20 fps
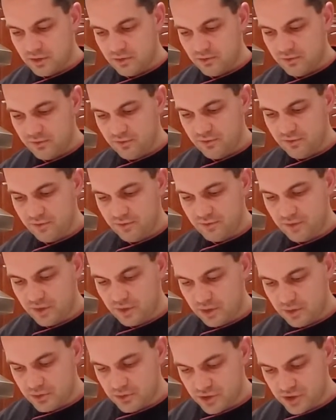
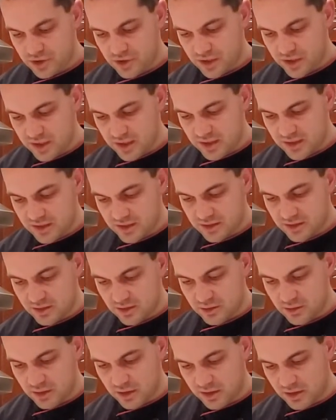filo sheets,
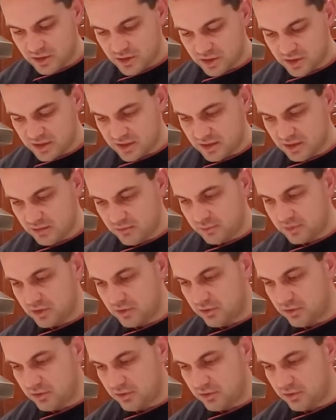you can just dump the